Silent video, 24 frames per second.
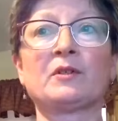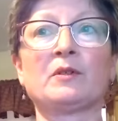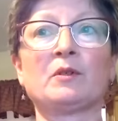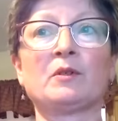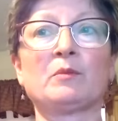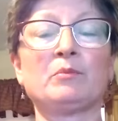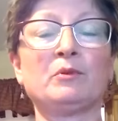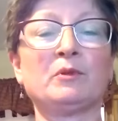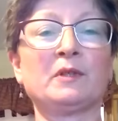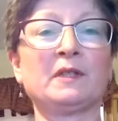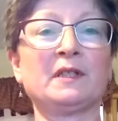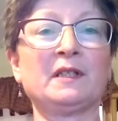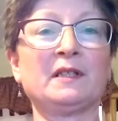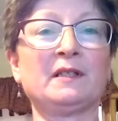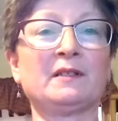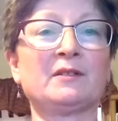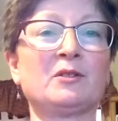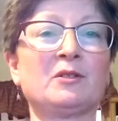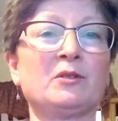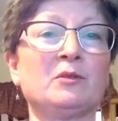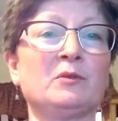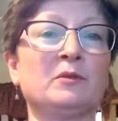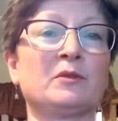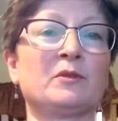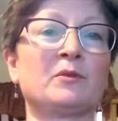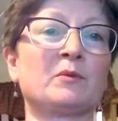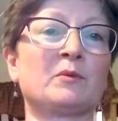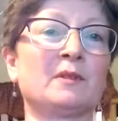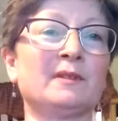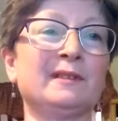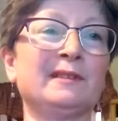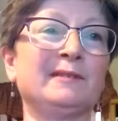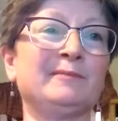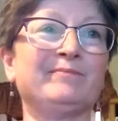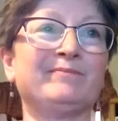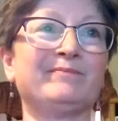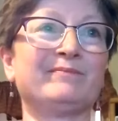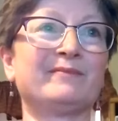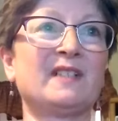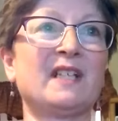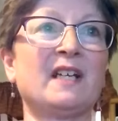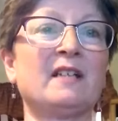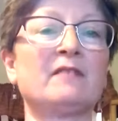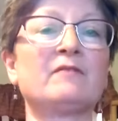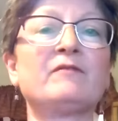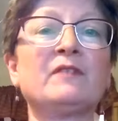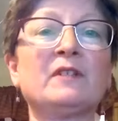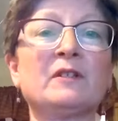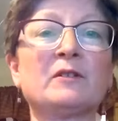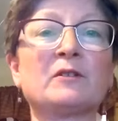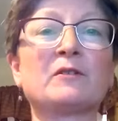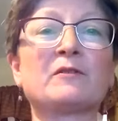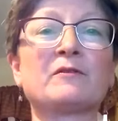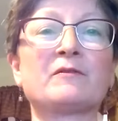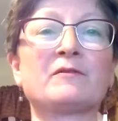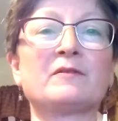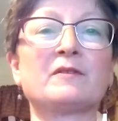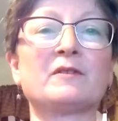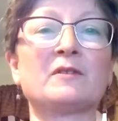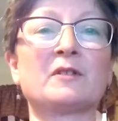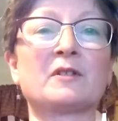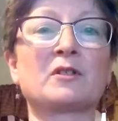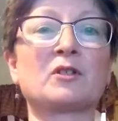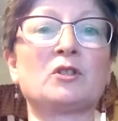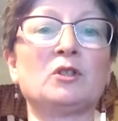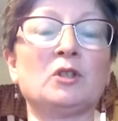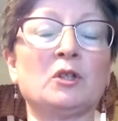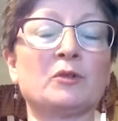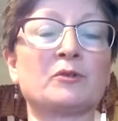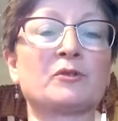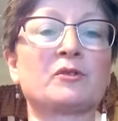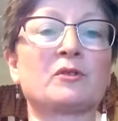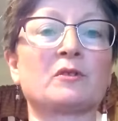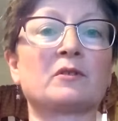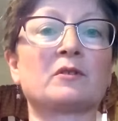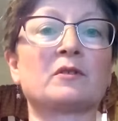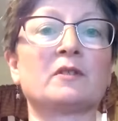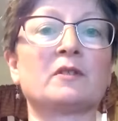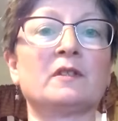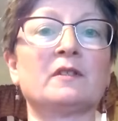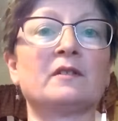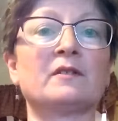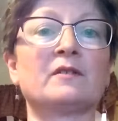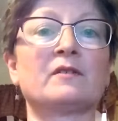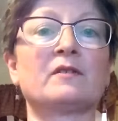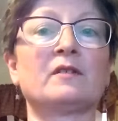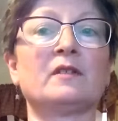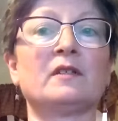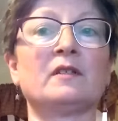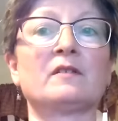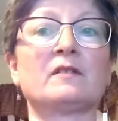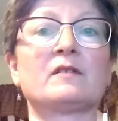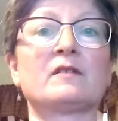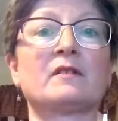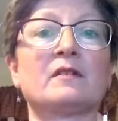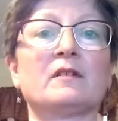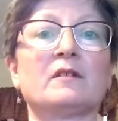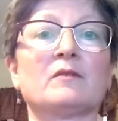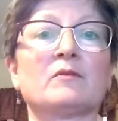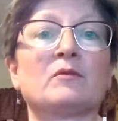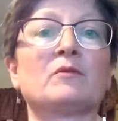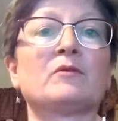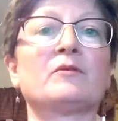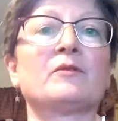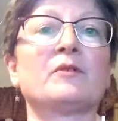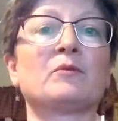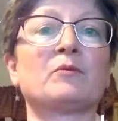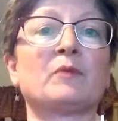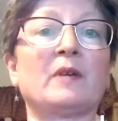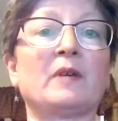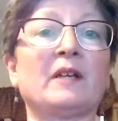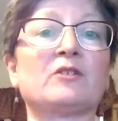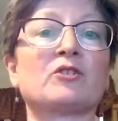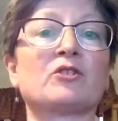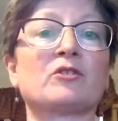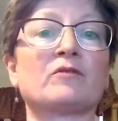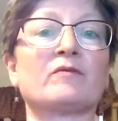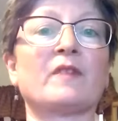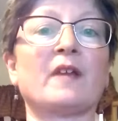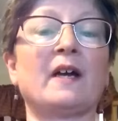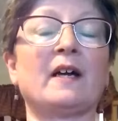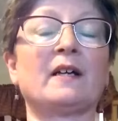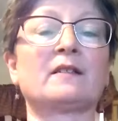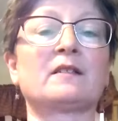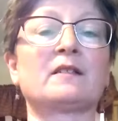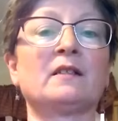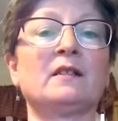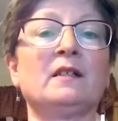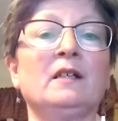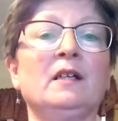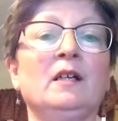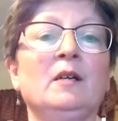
they're pointing it to is really 10 feet or closer is the range of that.